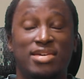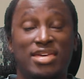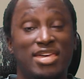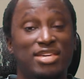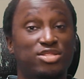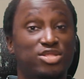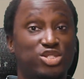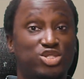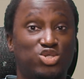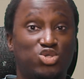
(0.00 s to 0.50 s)

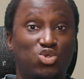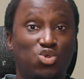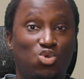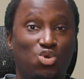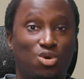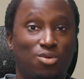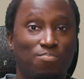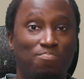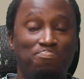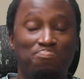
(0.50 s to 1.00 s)
It looked
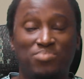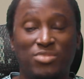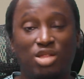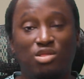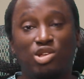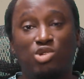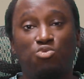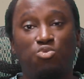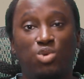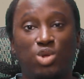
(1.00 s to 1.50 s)
cool. It
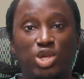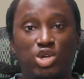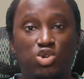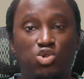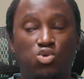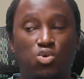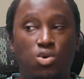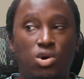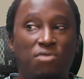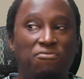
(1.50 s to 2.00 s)
looked really
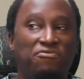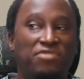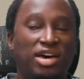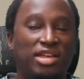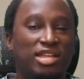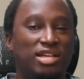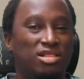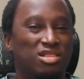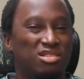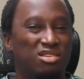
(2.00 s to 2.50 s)
cool, if
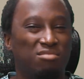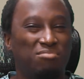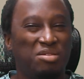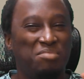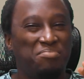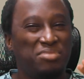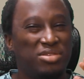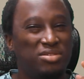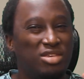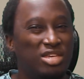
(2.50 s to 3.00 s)
not a little
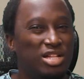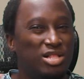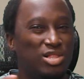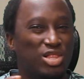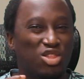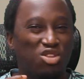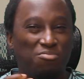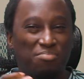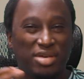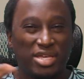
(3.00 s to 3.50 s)

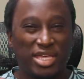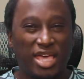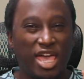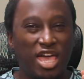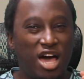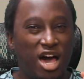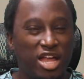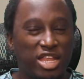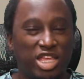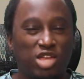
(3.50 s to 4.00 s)
bit
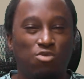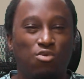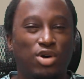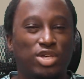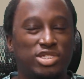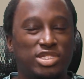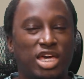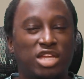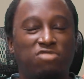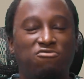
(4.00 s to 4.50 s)
chaotic. It
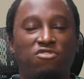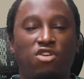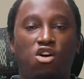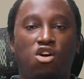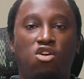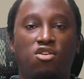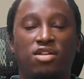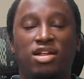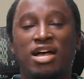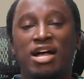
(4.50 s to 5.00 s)
was kind of
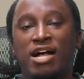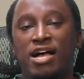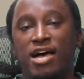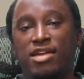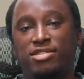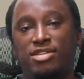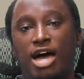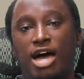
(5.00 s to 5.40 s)
hard at